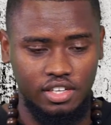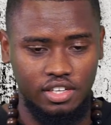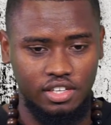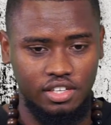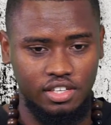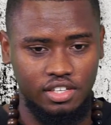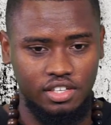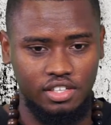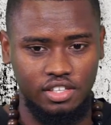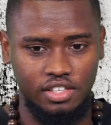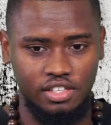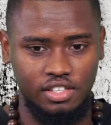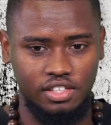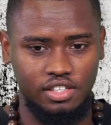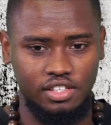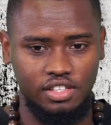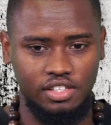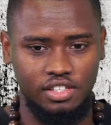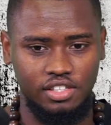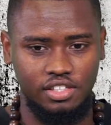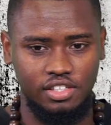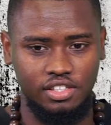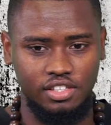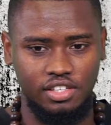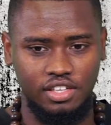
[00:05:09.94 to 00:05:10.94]

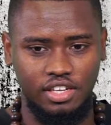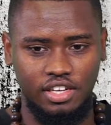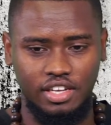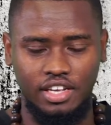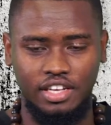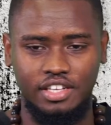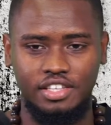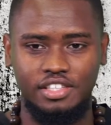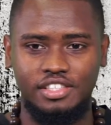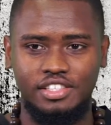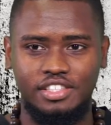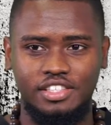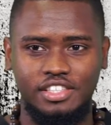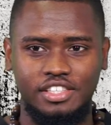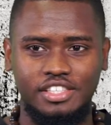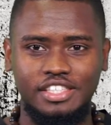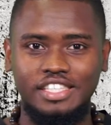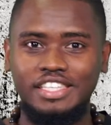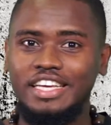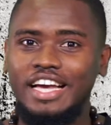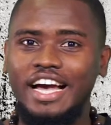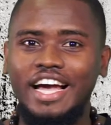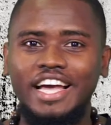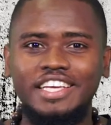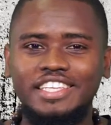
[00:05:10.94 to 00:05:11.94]
I guess, you
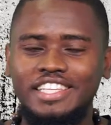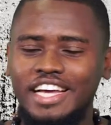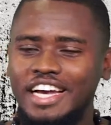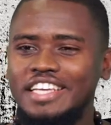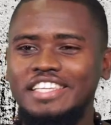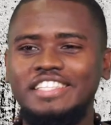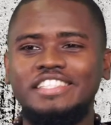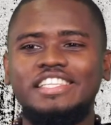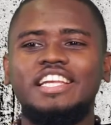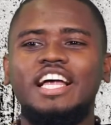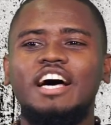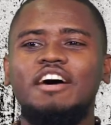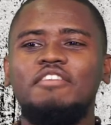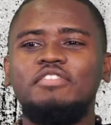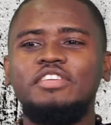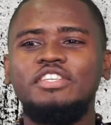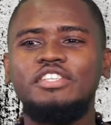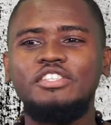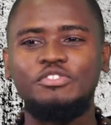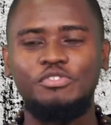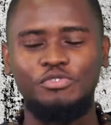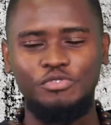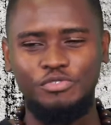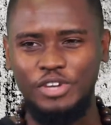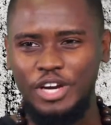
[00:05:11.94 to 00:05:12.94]
see, I still have
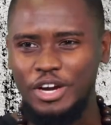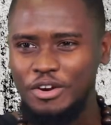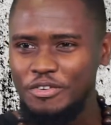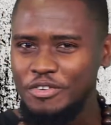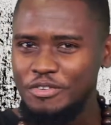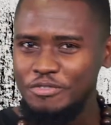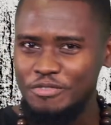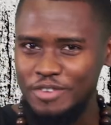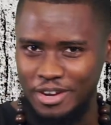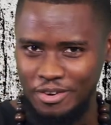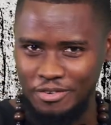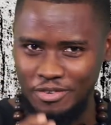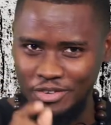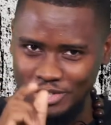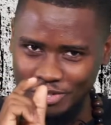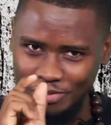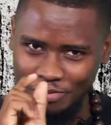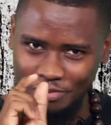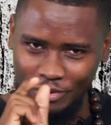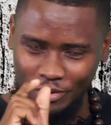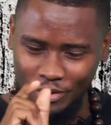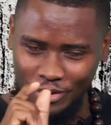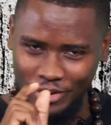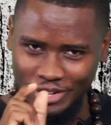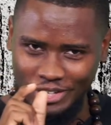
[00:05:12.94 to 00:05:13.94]
these very, very
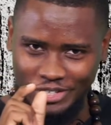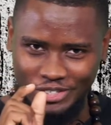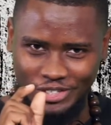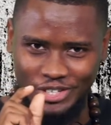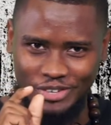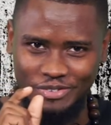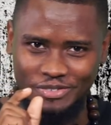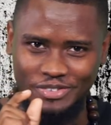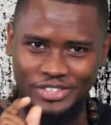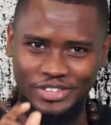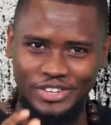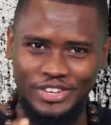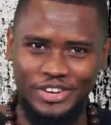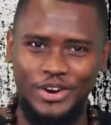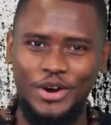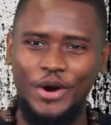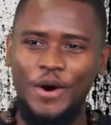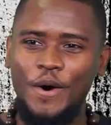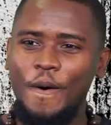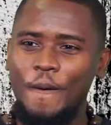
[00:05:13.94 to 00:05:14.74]
small dreams, you know?